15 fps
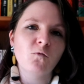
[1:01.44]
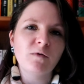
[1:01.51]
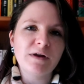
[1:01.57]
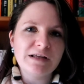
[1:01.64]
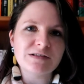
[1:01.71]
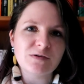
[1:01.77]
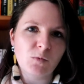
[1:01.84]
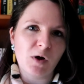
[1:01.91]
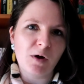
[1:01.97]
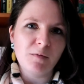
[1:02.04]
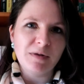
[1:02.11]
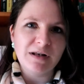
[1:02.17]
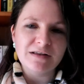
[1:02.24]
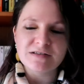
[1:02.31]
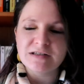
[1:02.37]
or reason why I
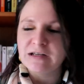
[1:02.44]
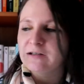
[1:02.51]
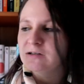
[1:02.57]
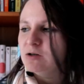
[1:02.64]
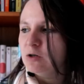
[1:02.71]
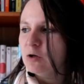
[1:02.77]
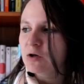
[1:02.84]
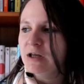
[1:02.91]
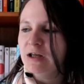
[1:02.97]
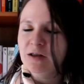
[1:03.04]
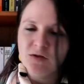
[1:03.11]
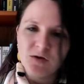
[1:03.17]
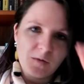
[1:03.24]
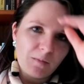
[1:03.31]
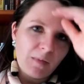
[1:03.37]
would be looking
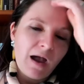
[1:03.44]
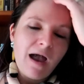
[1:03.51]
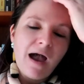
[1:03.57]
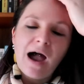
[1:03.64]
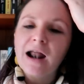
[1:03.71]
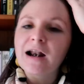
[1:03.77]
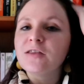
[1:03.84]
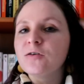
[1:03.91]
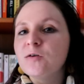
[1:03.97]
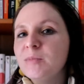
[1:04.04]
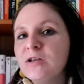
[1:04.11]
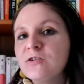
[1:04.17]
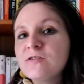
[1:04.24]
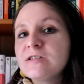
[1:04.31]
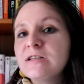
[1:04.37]
at them. And I thought it'd
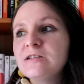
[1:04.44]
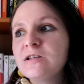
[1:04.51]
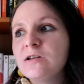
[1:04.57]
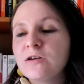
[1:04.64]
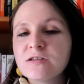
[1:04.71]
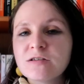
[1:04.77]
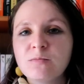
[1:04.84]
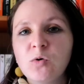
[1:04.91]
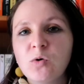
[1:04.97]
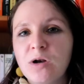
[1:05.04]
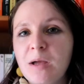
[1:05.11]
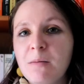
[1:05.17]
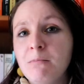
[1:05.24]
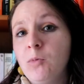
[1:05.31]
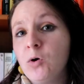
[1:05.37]
be interesting to look at some more
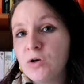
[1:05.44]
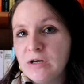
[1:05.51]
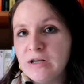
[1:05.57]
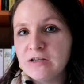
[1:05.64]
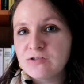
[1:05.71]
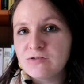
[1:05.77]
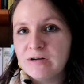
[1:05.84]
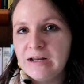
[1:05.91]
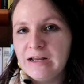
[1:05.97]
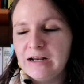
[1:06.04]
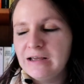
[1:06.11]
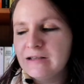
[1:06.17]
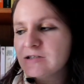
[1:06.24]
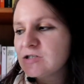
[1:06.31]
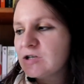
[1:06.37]
like modern history
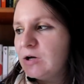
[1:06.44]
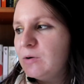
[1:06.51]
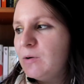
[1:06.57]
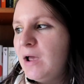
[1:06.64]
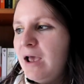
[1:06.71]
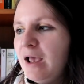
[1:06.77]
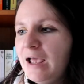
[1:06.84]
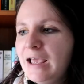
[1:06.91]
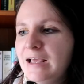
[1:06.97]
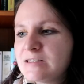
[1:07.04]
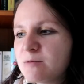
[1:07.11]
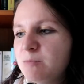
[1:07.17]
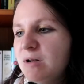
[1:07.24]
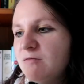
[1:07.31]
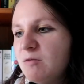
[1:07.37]
in it. So
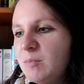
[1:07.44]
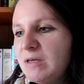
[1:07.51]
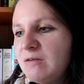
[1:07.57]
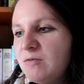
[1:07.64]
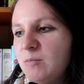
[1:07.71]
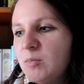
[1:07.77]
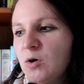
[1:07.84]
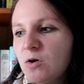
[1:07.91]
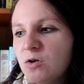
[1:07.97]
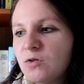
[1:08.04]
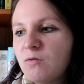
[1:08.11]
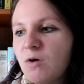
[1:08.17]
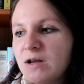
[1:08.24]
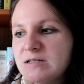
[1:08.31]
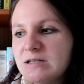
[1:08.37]
it's a bit of a beefy book.
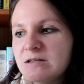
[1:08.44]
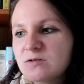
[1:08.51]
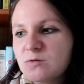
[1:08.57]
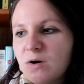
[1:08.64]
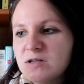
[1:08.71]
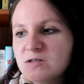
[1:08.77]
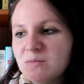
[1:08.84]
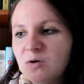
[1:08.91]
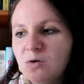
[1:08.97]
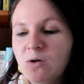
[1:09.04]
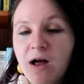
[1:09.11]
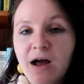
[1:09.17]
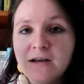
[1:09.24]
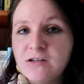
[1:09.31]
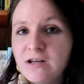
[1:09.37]
The writing is quite
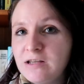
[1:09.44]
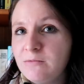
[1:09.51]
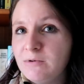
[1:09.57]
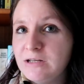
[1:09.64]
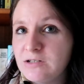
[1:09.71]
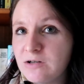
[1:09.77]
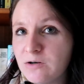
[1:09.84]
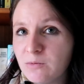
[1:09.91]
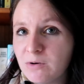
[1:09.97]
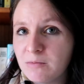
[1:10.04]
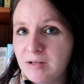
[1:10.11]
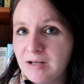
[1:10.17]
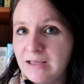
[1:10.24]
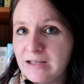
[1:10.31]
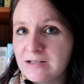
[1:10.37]
small. I genuinely don't know when
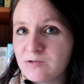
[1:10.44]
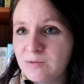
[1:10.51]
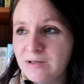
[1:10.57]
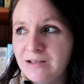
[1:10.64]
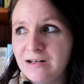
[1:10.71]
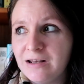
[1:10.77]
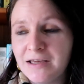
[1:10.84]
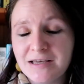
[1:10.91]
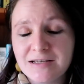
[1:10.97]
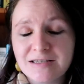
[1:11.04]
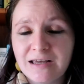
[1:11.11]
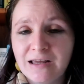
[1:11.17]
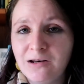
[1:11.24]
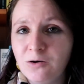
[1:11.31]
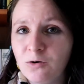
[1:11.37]
I'm gonna get to it. Like I
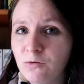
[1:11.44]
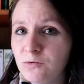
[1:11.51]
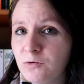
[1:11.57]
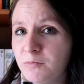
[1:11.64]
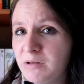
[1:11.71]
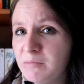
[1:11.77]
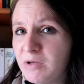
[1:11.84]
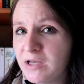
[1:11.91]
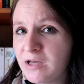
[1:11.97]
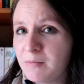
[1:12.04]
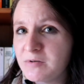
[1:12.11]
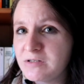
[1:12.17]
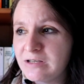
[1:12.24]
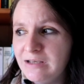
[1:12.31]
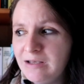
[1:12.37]
say, not normally my
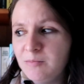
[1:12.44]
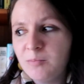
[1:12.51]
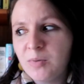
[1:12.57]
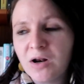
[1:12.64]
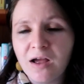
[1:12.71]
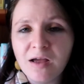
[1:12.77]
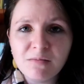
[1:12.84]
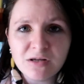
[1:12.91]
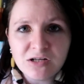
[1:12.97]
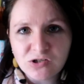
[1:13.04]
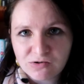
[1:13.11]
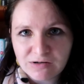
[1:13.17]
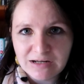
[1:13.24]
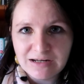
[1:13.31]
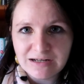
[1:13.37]
cup of tea, but I am
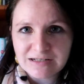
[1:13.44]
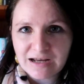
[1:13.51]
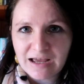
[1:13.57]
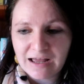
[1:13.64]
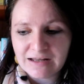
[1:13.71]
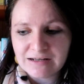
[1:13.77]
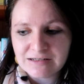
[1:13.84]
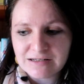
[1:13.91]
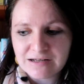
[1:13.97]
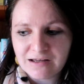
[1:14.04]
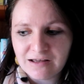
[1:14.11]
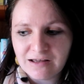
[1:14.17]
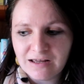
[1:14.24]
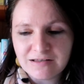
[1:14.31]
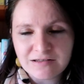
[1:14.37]
intrigued and
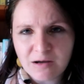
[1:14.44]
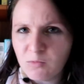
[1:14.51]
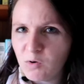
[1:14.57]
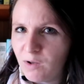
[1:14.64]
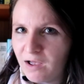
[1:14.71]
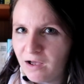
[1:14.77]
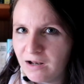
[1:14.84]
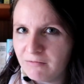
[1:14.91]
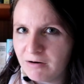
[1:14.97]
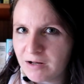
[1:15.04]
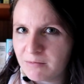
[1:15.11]
it's come quite highly